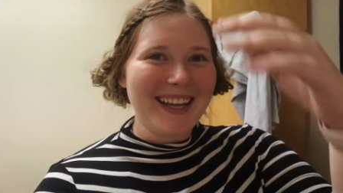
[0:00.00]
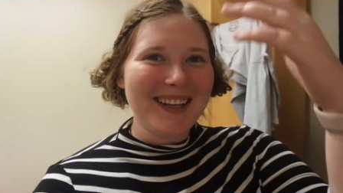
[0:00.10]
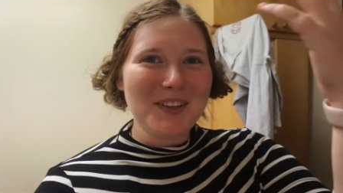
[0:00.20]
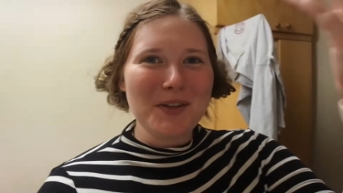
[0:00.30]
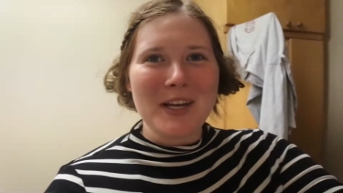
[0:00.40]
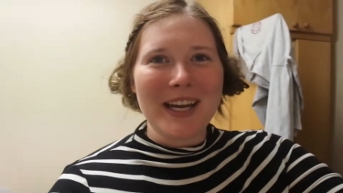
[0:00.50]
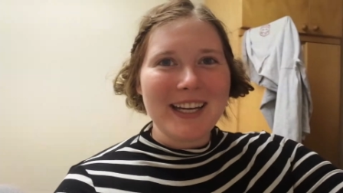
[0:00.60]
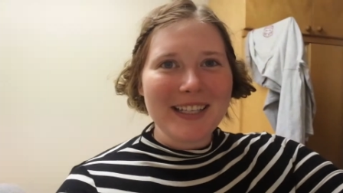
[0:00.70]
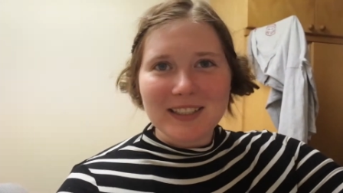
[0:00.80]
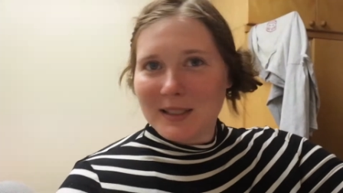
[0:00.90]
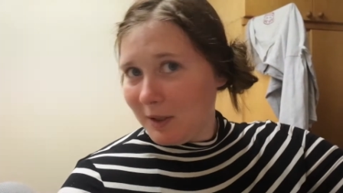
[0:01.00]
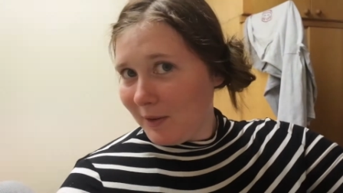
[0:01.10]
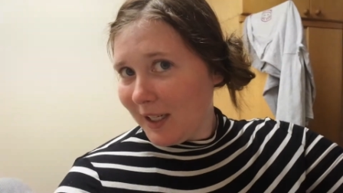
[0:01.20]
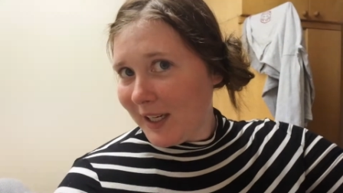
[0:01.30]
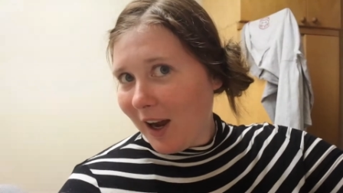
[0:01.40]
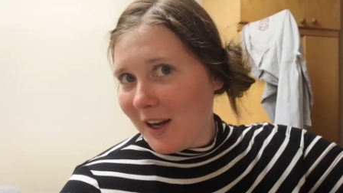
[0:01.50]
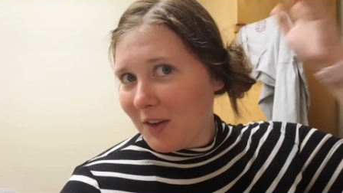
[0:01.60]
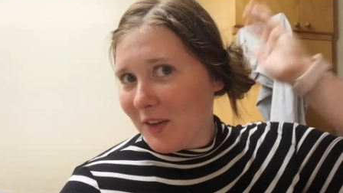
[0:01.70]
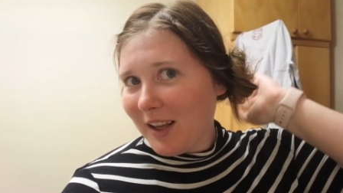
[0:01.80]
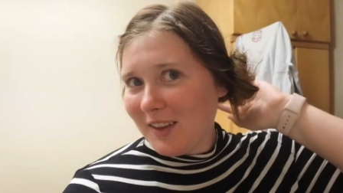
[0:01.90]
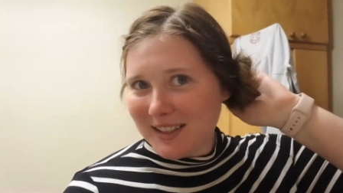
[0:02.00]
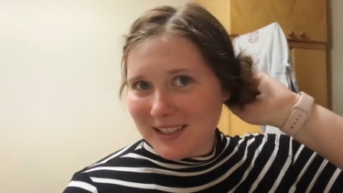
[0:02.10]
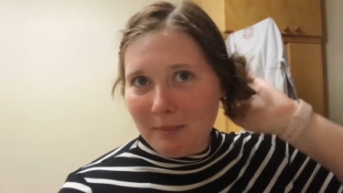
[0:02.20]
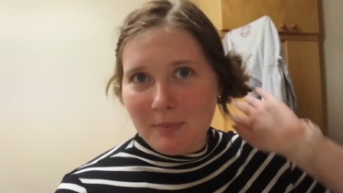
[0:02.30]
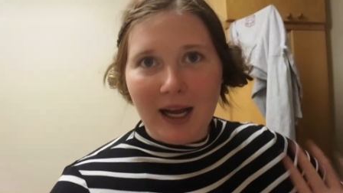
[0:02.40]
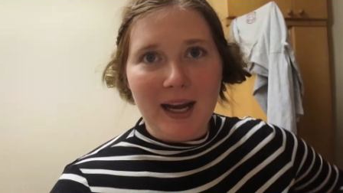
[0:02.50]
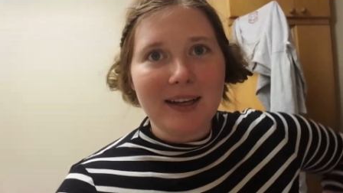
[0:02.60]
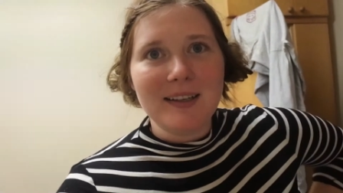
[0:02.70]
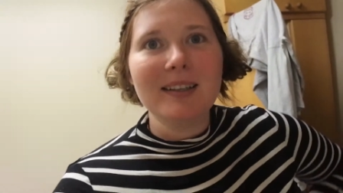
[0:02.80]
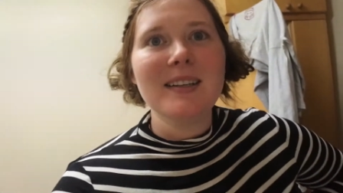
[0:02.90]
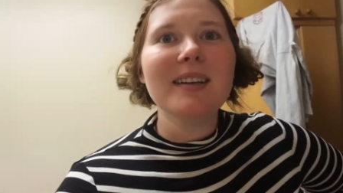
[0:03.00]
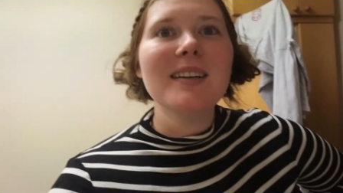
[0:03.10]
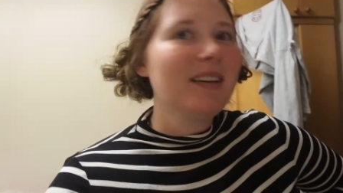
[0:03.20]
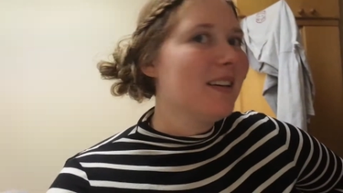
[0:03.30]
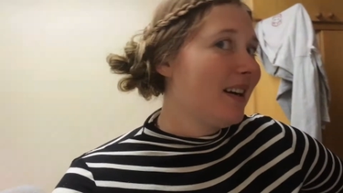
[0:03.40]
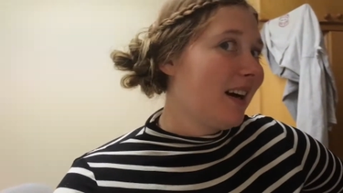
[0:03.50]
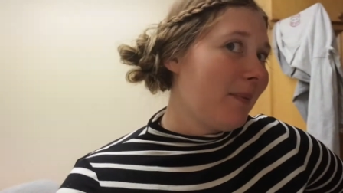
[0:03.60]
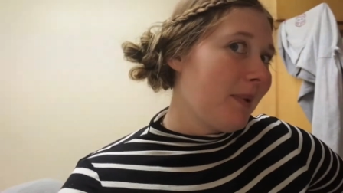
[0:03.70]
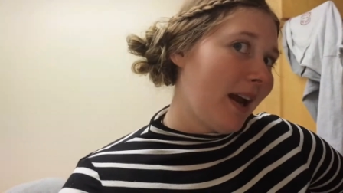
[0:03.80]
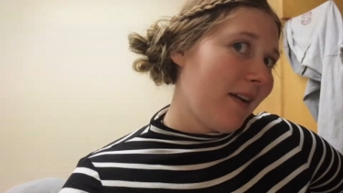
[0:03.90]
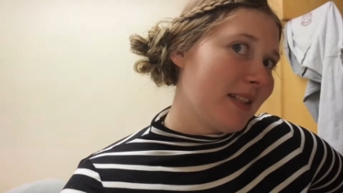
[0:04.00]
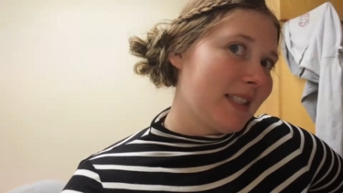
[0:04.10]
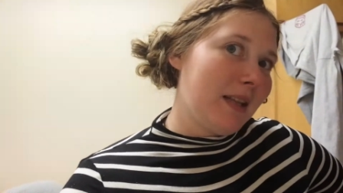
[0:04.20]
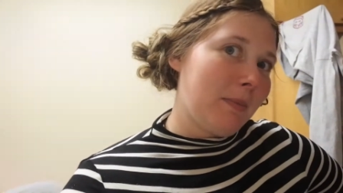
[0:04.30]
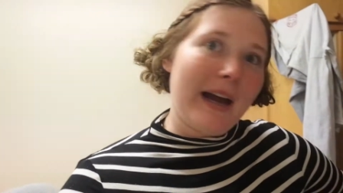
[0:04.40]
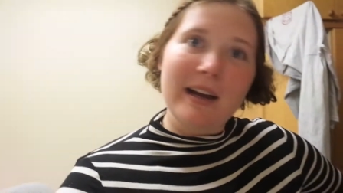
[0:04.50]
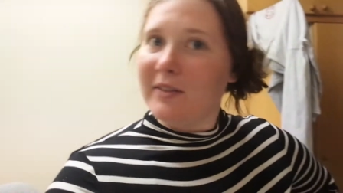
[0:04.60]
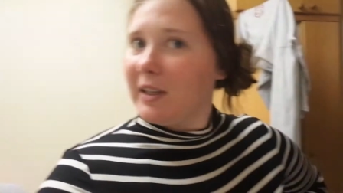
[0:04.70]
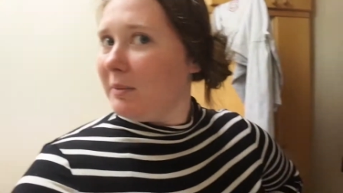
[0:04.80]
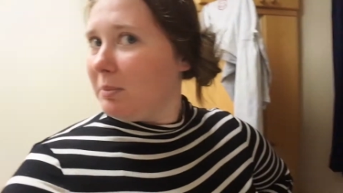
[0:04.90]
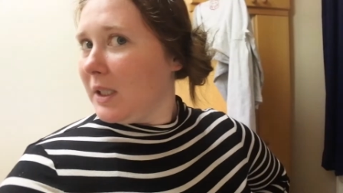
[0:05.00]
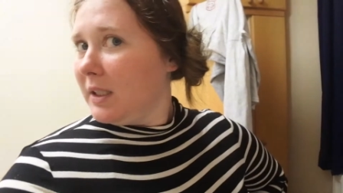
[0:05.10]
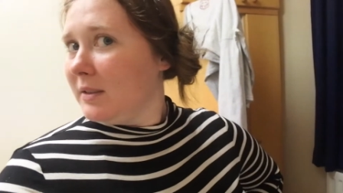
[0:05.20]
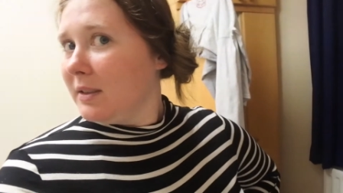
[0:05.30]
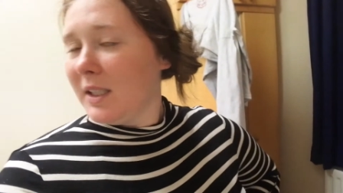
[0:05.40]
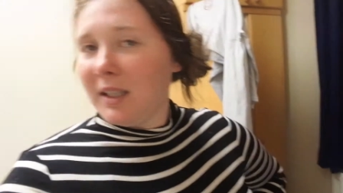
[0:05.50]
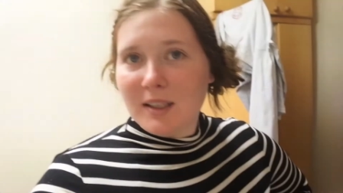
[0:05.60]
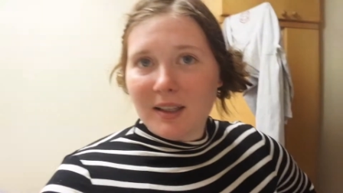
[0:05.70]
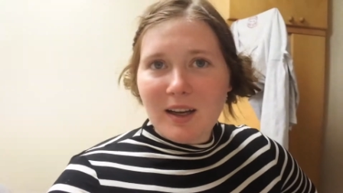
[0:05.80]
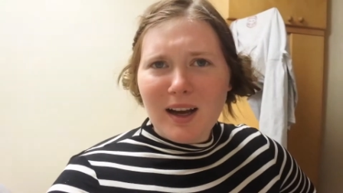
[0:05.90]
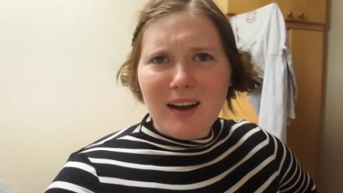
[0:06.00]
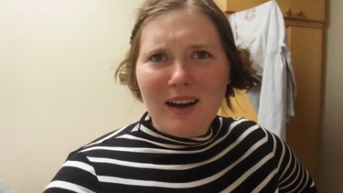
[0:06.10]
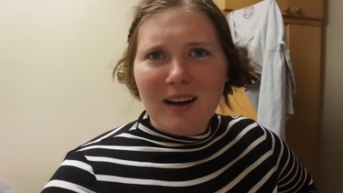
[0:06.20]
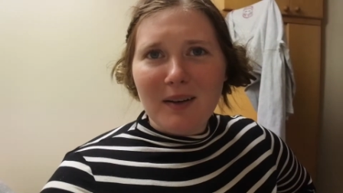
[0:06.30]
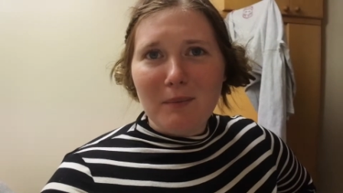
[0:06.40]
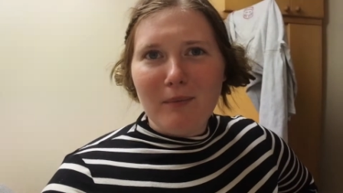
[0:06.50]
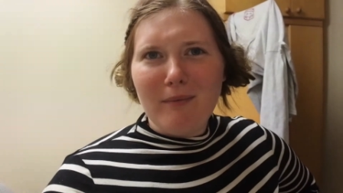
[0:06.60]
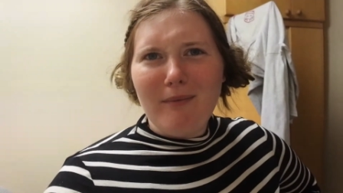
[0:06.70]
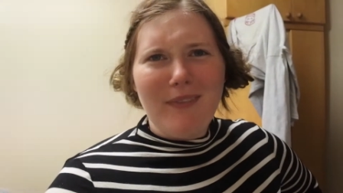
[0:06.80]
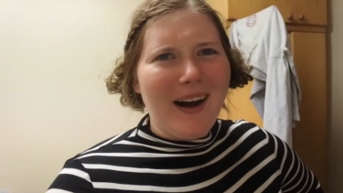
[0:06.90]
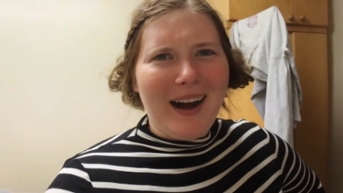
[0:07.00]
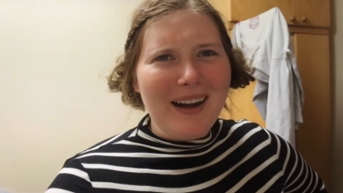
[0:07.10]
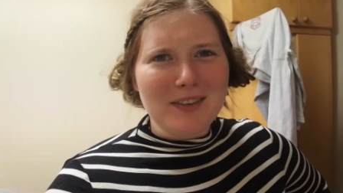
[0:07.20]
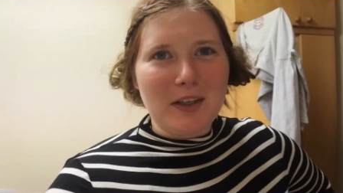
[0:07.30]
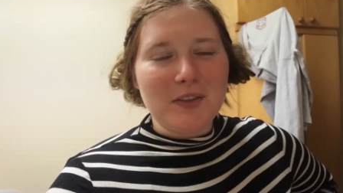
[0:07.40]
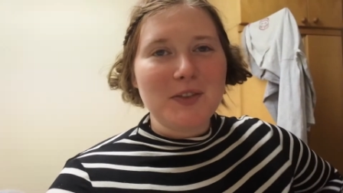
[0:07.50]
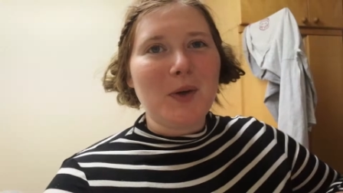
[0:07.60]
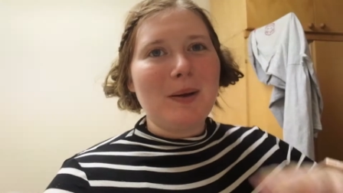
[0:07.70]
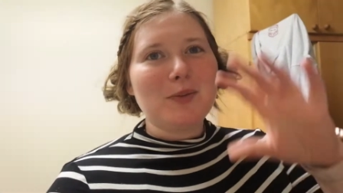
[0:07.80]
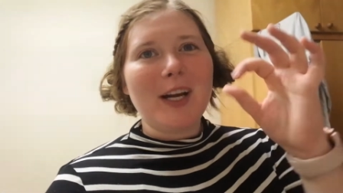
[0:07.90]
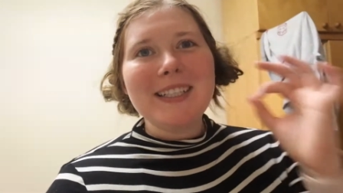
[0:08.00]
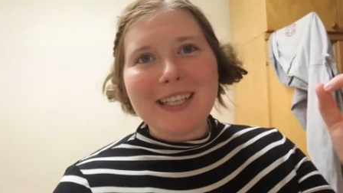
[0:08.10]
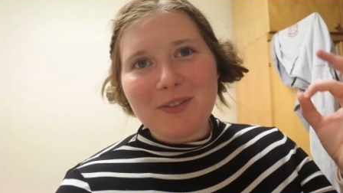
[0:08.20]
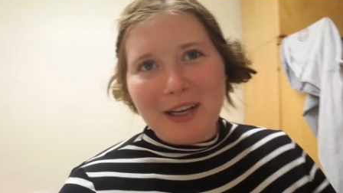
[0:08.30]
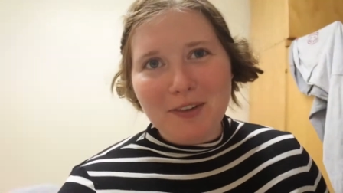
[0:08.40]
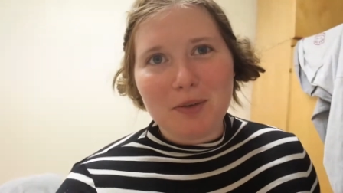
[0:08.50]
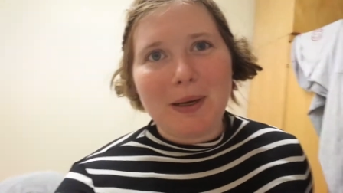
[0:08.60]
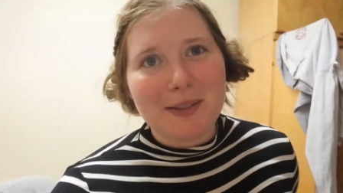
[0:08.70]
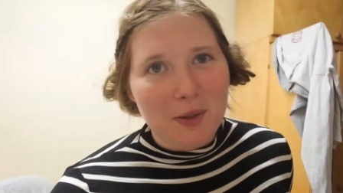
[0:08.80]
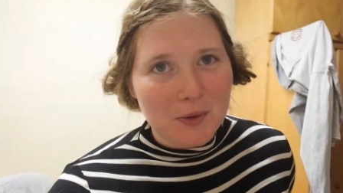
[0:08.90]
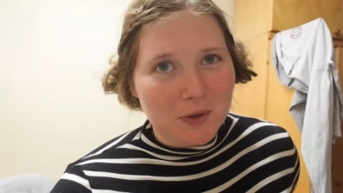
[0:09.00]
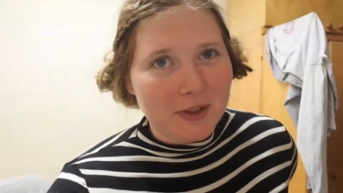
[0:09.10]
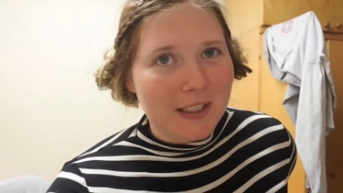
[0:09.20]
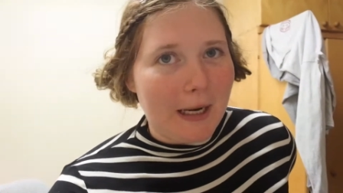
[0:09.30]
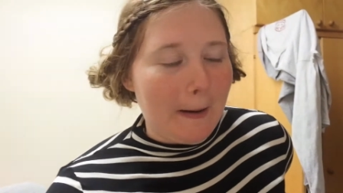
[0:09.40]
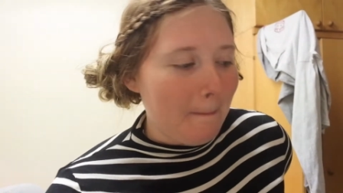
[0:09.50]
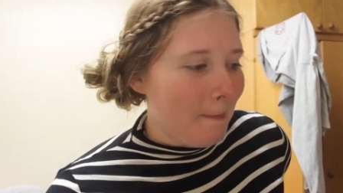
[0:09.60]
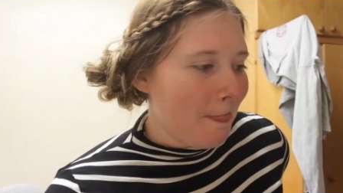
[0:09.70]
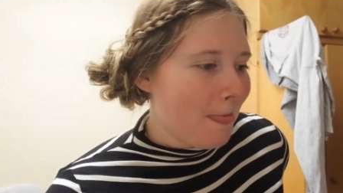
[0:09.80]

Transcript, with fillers: I know you can't answer me right now. I don't think it looks that bad. I mean, I haven't seen the back of it, but um, I don't know. So I'm trying to get ready for my social tonight.